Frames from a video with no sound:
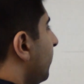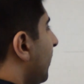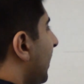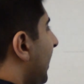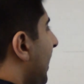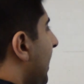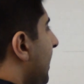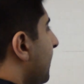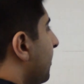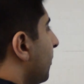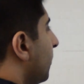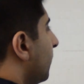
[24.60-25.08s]
to
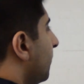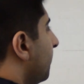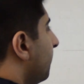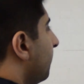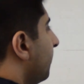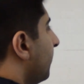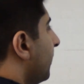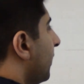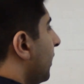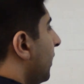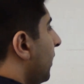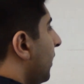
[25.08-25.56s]
label
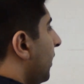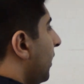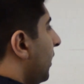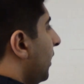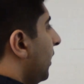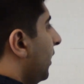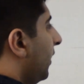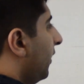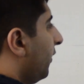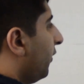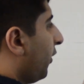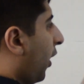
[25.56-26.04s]

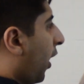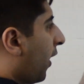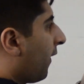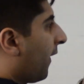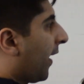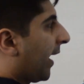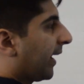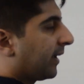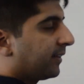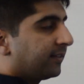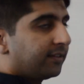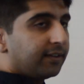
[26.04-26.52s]
our
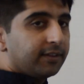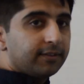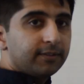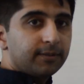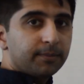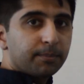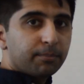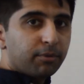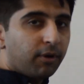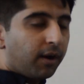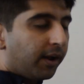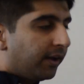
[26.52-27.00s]
axis,
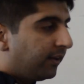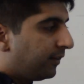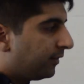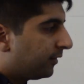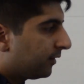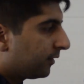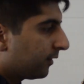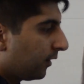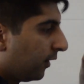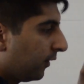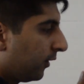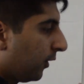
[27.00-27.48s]

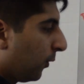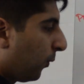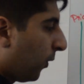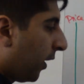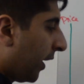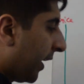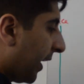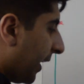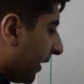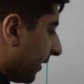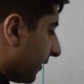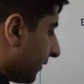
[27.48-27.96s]
price on the
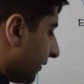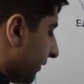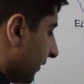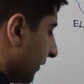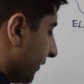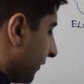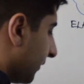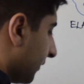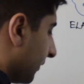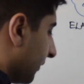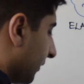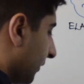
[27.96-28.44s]

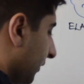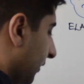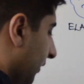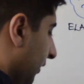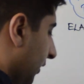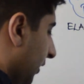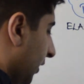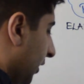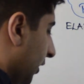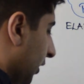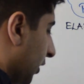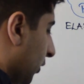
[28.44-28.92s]
y-axis,
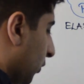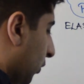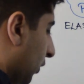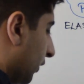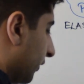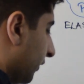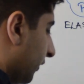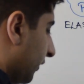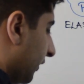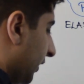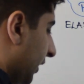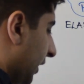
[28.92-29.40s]

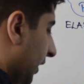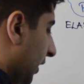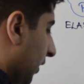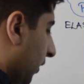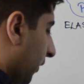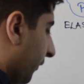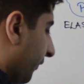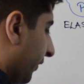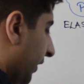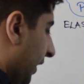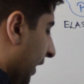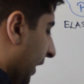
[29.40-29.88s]
quantity
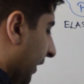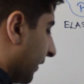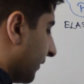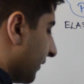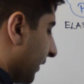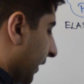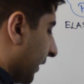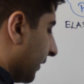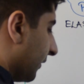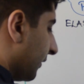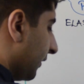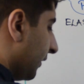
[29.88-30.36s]
on the
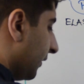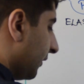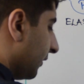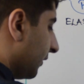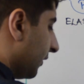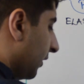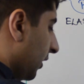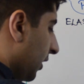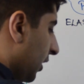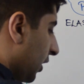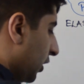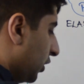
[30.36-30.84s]
x-axis,
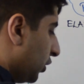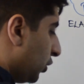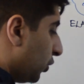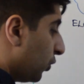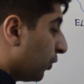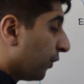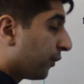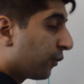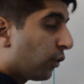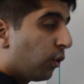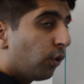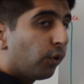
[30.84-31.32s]
you
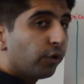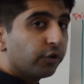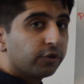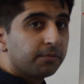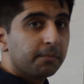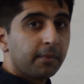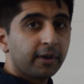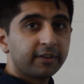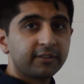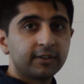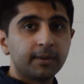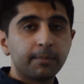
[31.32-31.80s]
of course
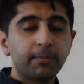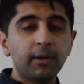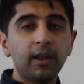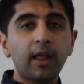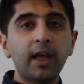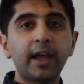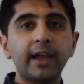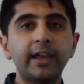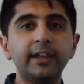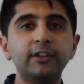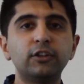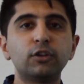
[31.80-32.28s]
must
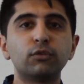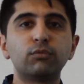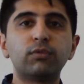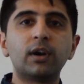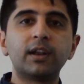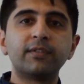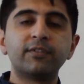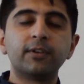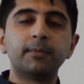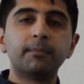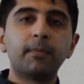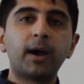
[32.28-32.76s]
apply to
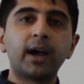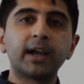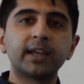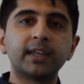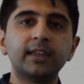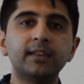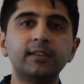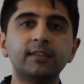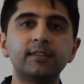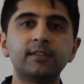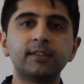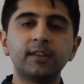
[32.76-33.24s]
relevant
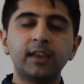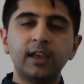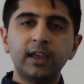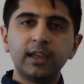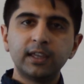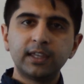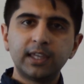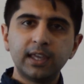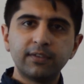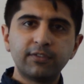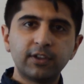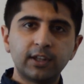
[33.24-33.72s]
markets
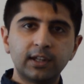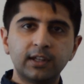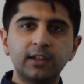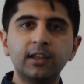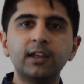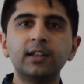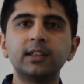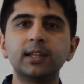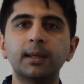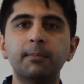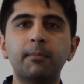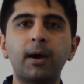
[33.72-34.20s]
given
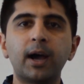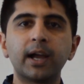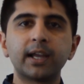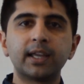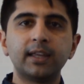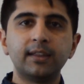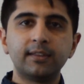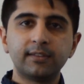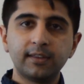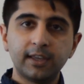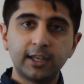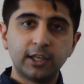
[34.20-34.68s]
the
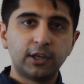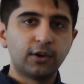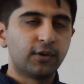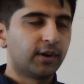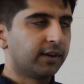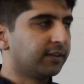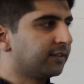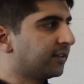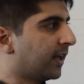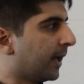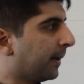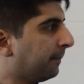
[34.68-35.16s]
markets in your
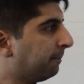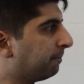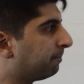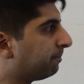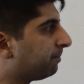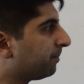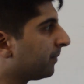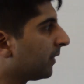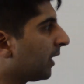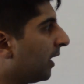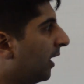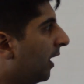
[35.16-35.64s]
exam.
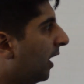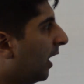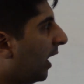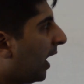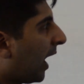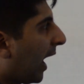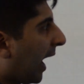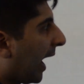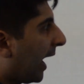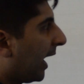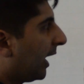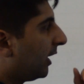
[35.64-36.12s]

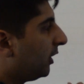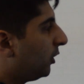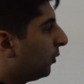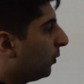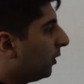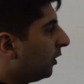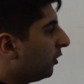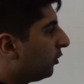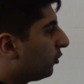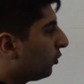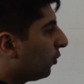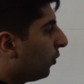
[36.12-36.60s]
And you
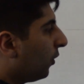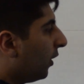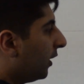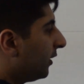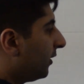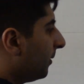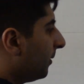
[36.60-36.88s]
want to draw a